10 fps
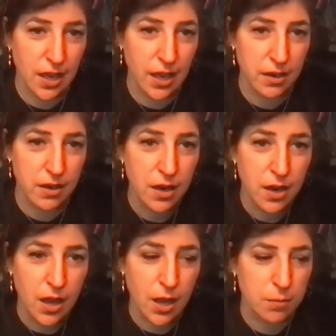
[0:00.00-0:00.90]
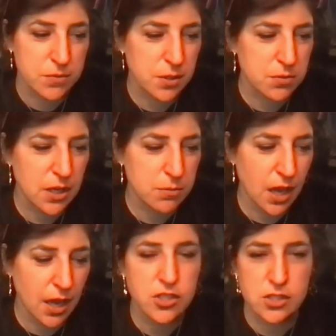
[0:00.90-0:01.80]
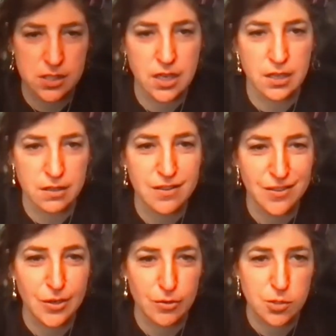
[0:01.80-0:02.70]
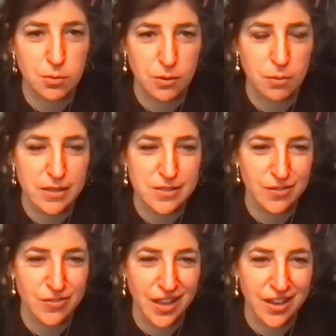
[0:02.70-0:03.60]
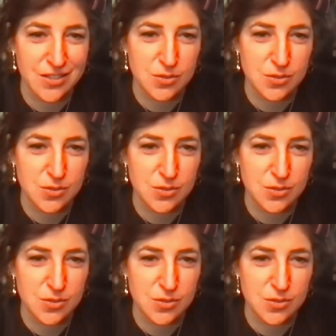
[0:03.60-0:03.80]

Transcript: And sometimes I just need, to be reminded of that as